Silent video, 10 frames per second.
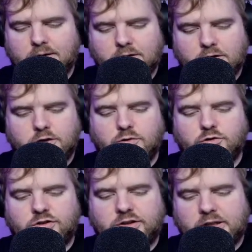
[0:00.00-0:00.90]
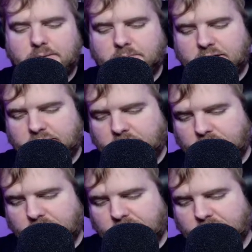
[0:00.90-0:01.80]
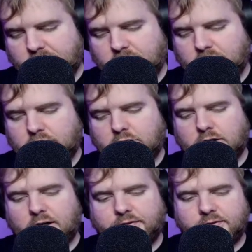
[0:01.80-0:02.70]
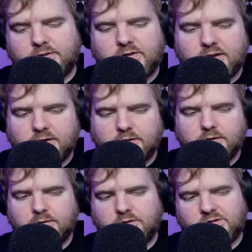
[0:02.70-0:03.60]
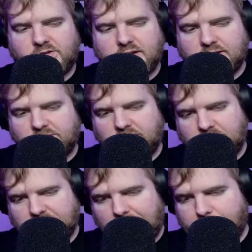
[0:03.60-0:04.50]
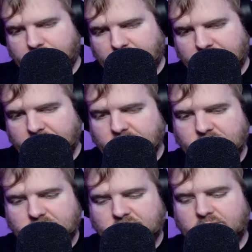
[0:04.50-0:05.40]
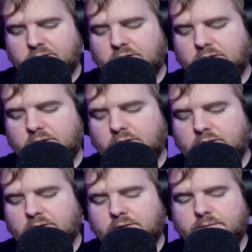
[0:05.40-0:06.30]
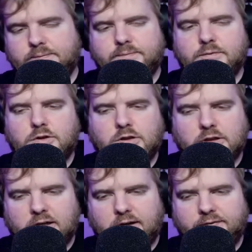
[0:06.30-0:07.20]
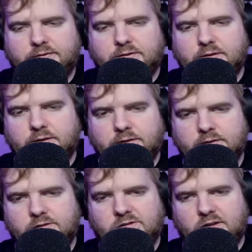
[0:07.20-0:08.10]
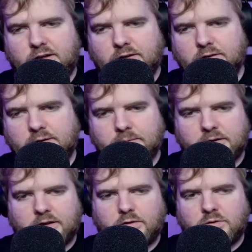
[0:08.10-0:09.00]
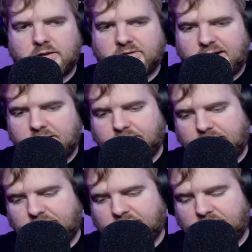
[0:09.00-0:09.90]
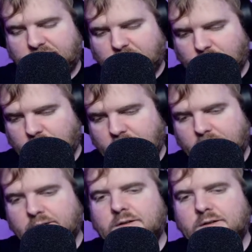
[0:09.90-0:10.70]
The username is Cottontail, C and T capitalized. Cottontail. I'm not going to do the entire thing. It's going to take too long.